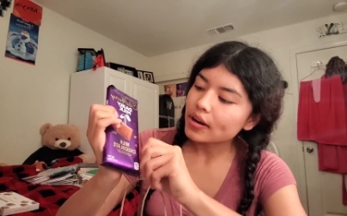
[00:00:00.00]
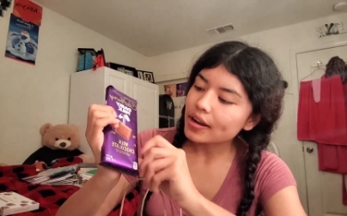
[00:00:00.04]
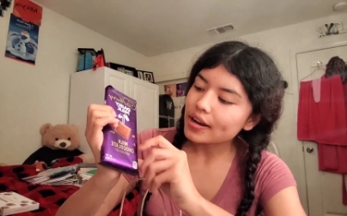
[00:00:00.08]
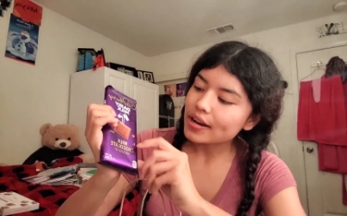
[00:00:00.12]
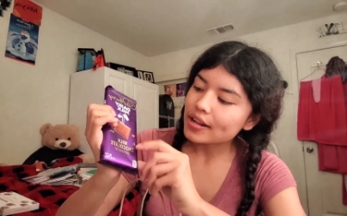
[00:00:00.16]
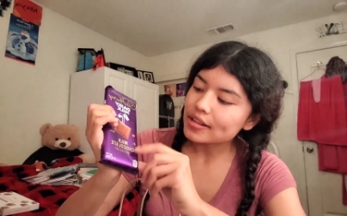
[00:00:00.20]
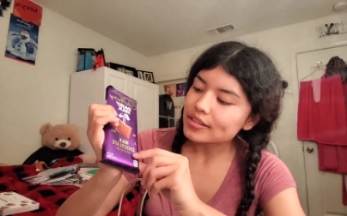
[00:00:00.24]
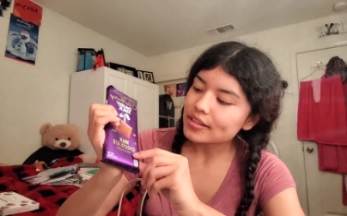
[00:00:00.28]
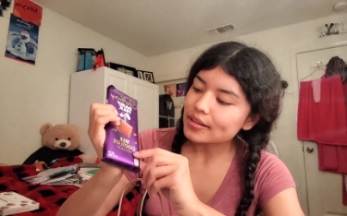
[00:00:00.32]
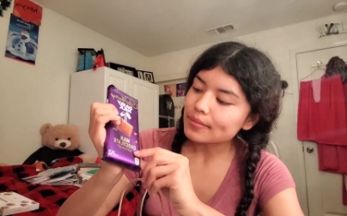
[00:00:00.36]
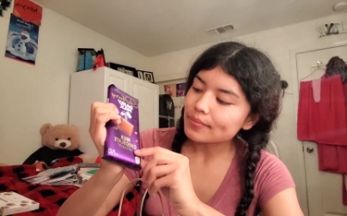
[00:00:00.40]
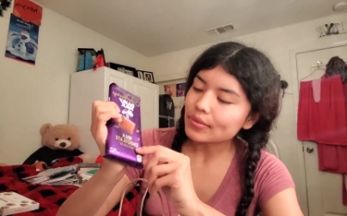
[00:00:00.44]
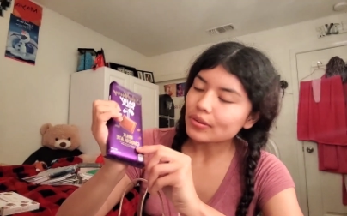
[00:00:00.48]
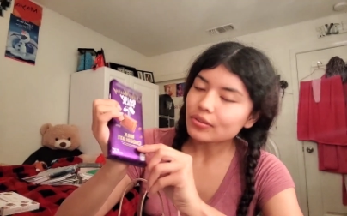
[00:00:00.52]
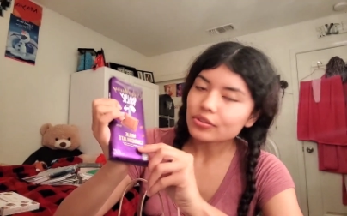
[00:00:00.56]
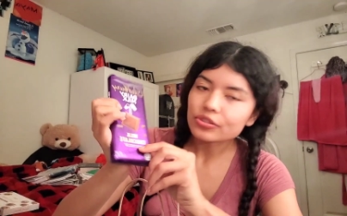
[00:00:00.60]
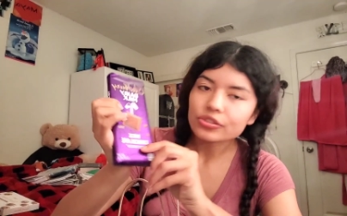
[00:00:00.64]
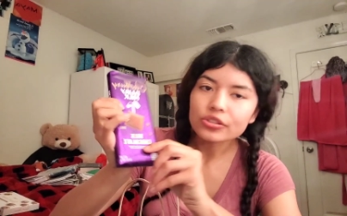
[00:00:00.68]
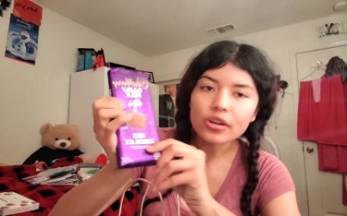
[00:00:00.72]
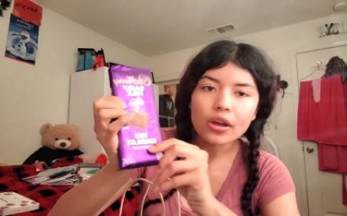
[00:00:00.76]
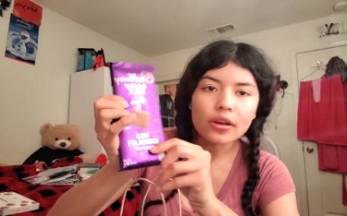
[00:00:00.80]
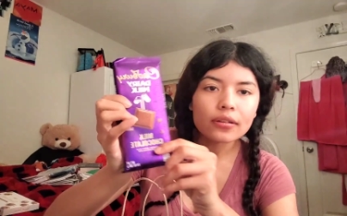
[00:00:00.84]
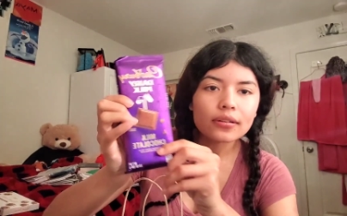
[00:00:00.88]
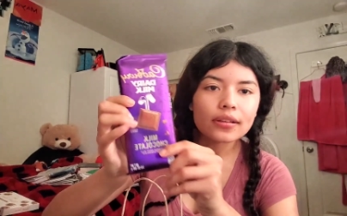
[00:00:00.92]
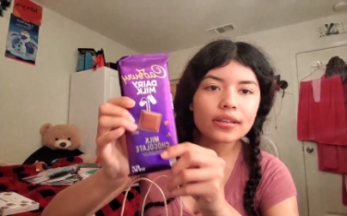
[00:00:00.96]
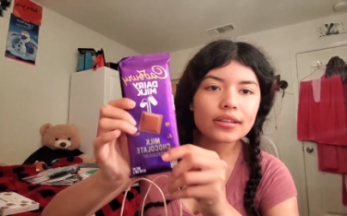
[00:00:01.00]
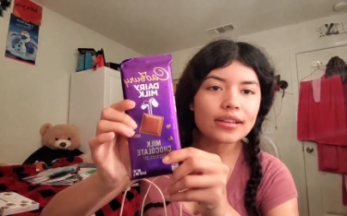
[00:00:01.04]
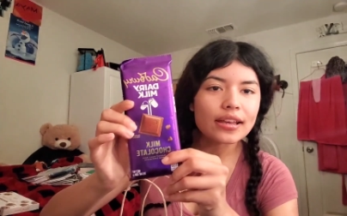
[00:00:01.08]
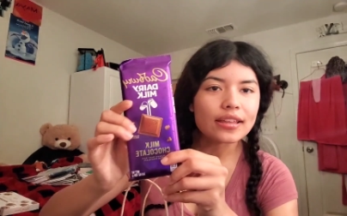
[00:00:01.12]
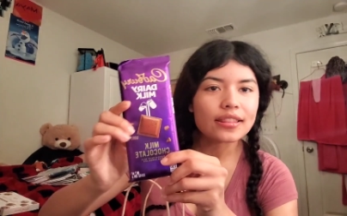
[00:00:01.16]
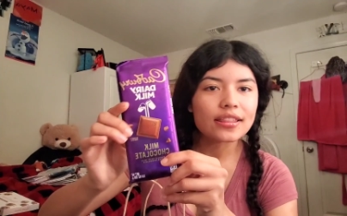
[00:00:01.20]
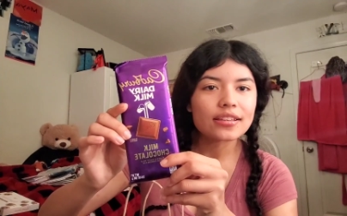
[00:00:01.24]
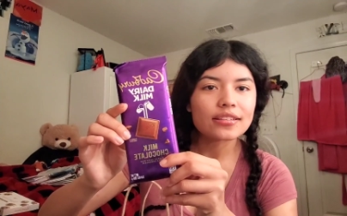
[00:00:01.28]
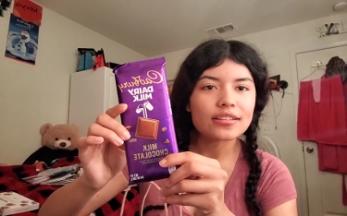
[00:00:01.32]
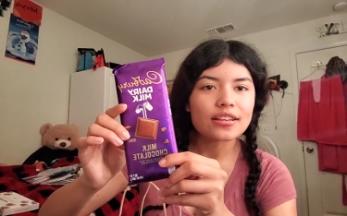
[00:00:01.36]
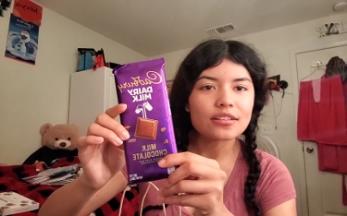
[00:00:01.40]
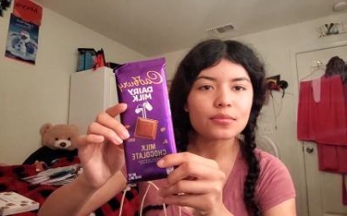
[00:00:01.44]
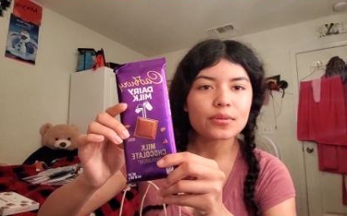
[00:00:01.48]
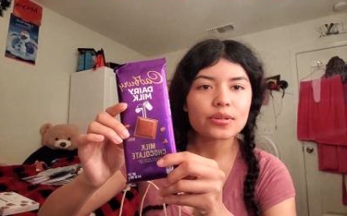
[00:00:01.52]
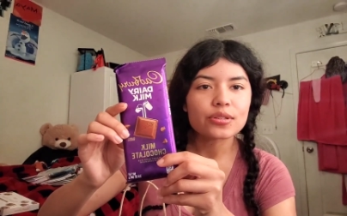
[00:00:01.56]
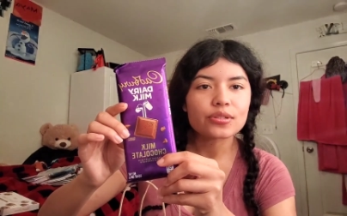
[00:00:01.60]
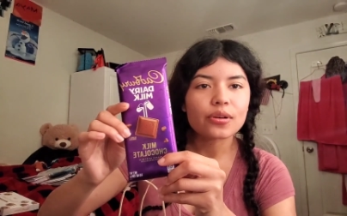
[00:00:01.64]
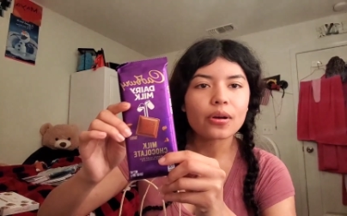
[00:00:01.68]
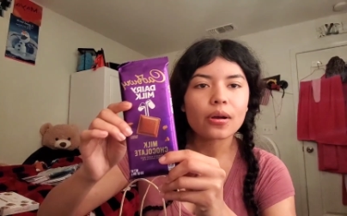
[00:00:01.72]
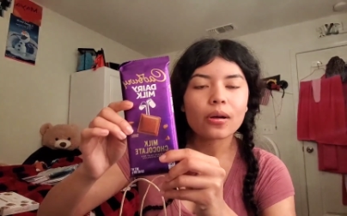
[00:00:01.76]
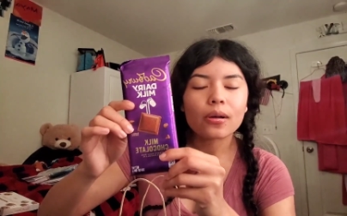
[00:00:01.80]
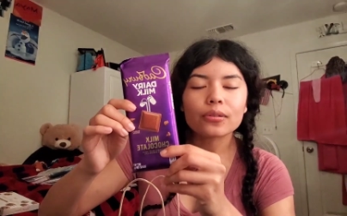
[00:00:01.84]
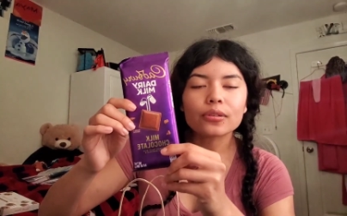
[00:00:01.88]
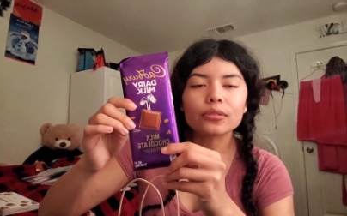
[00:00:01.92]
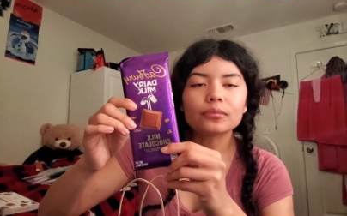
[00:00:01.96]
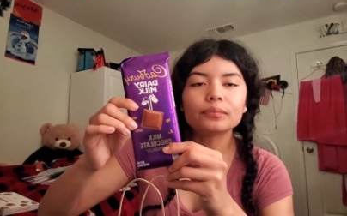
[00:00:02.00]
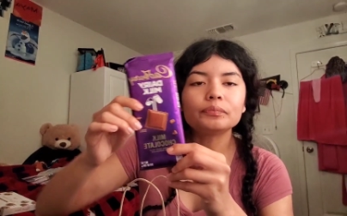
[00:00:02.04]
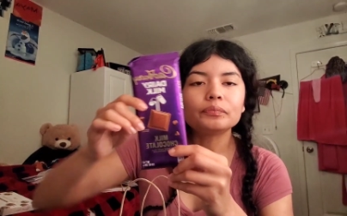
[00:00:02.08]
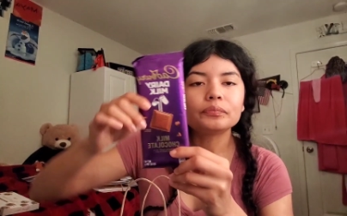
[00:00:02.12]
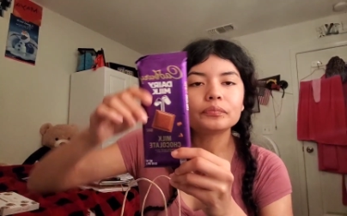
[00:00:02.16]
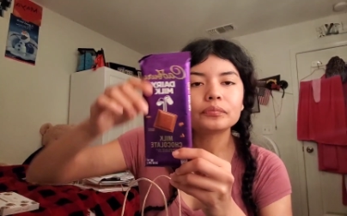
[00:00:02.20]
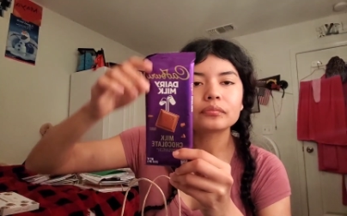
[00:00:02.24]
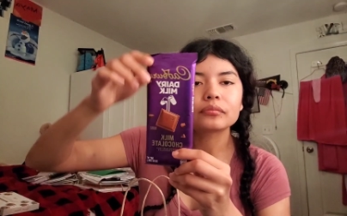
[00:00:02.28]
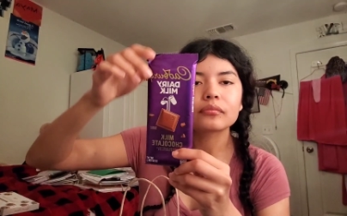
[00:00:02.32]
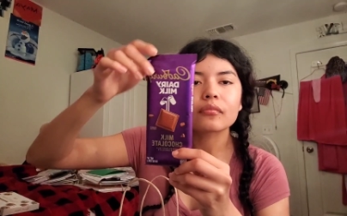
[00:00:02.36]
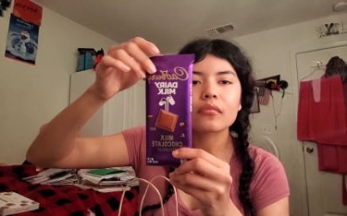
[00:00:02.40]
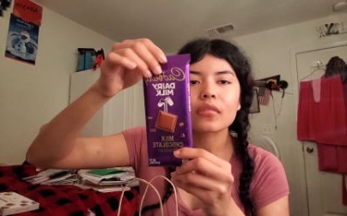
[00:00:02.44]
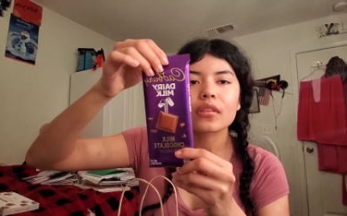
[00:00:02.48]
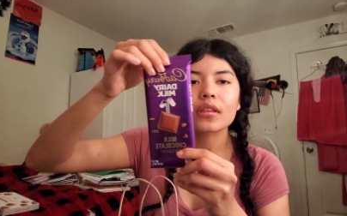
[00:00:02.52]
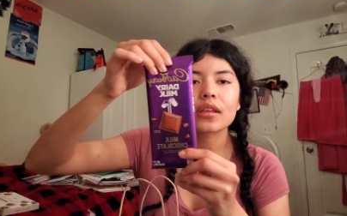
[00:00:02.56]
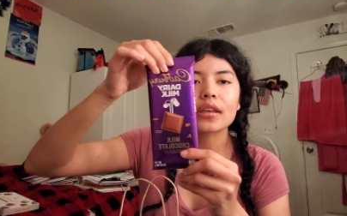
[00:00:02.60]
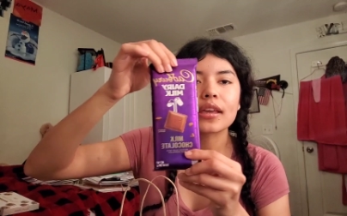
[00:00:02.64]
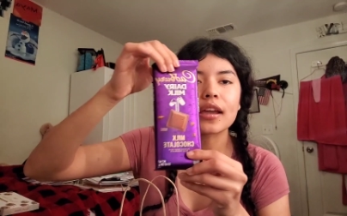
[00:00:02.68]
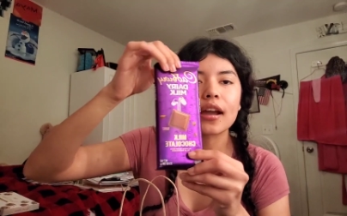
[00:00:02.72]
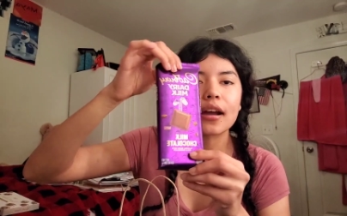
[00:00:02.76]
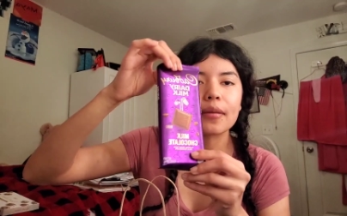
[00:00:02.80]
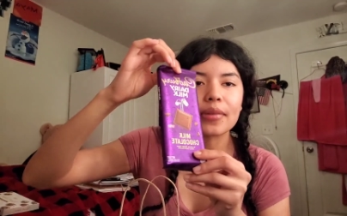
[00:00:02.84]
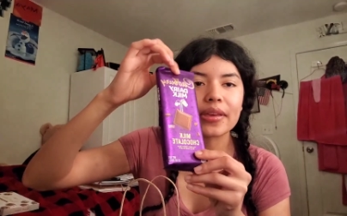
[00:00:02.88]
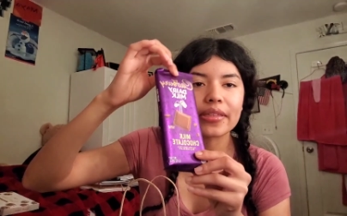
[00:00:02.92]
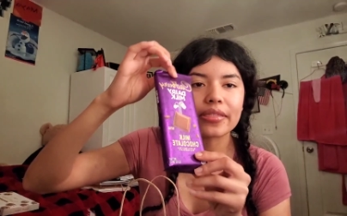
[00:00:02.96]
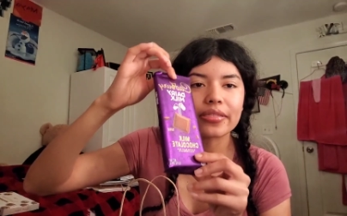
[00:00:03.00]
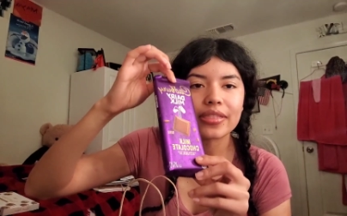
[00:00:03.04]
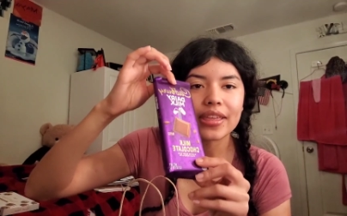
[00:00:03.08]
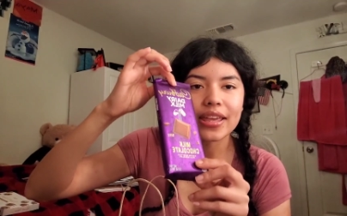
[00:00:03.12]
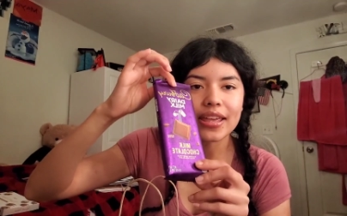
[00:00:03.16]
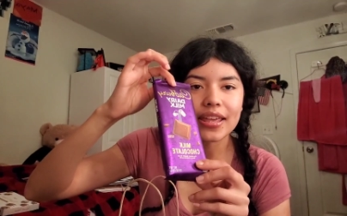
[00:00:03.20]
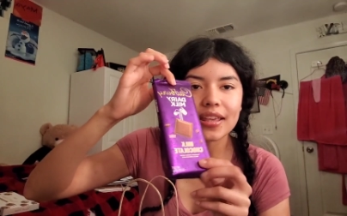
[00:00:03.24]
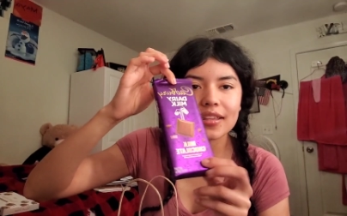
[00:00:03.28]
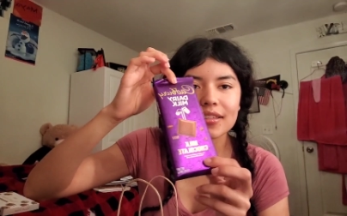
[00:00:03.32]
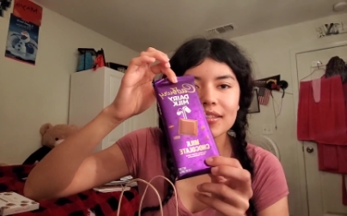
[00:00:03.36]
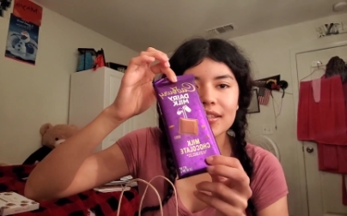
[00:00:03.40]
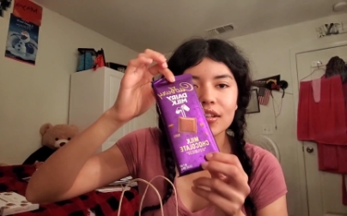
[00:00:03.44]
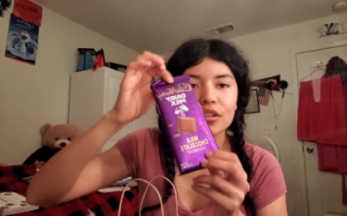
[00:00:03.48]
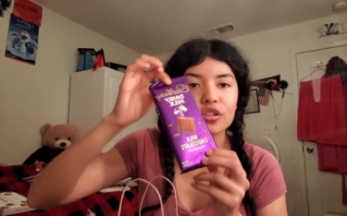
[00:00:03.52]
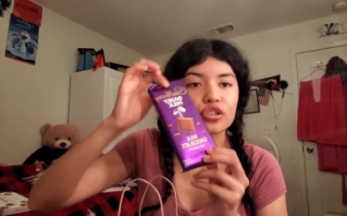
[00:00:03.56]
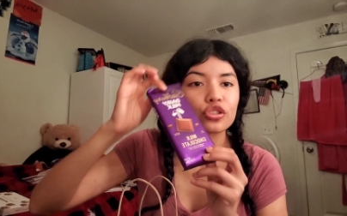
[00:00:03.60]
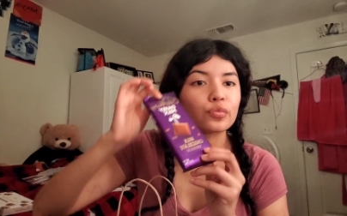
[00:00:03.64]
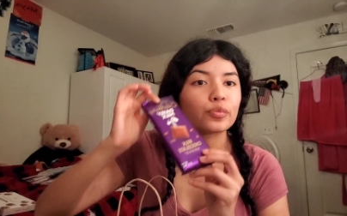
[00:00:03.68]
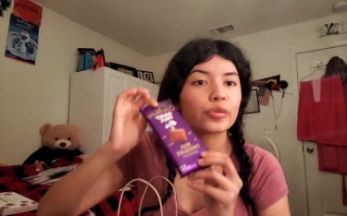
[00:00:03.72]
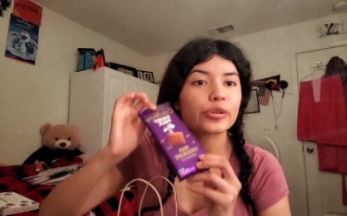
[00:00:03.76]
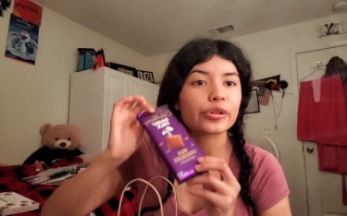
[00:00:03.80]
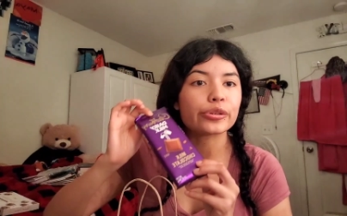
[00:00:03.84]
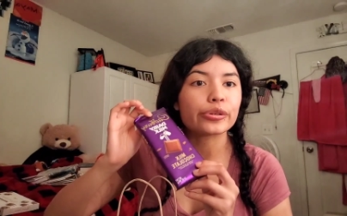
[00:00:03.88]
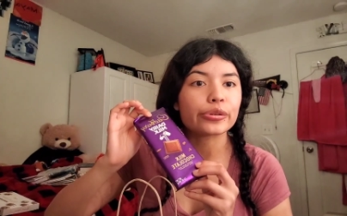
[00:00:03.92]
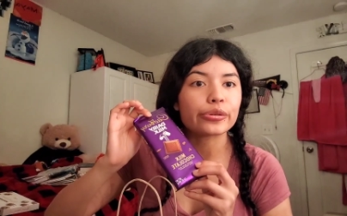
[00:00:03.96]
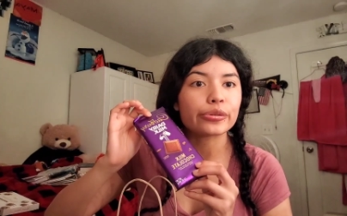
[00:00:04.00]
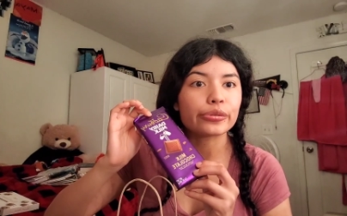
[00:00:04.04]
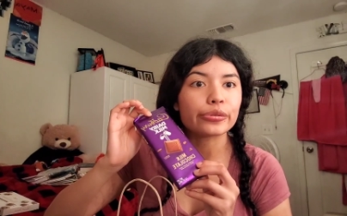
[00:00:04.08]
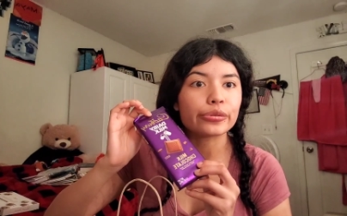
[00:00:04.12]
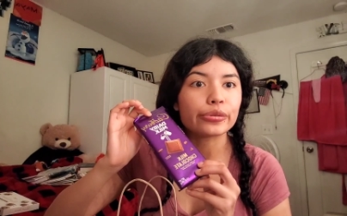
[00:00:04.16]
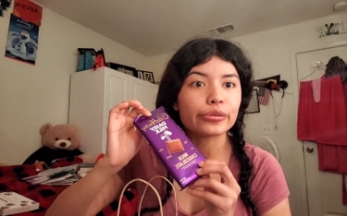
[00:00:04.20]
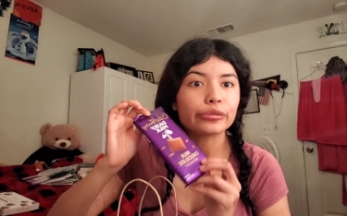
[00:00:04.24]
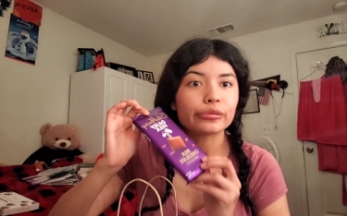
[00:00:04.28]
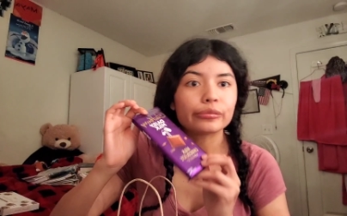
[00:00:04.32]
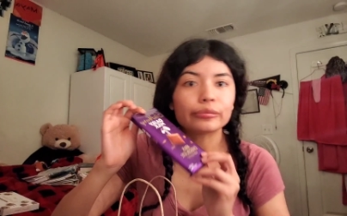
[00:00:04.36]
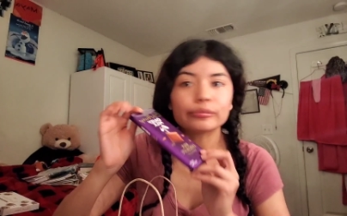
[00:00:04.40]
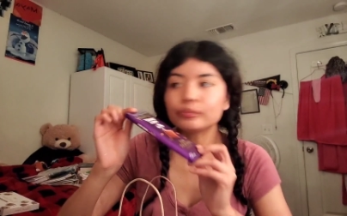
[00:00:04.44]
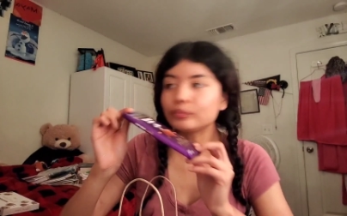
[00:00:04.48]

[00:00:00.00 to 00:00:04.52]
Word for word: It is in milk chocolate. I think that's what it's called. He got me this and it looks pretty good.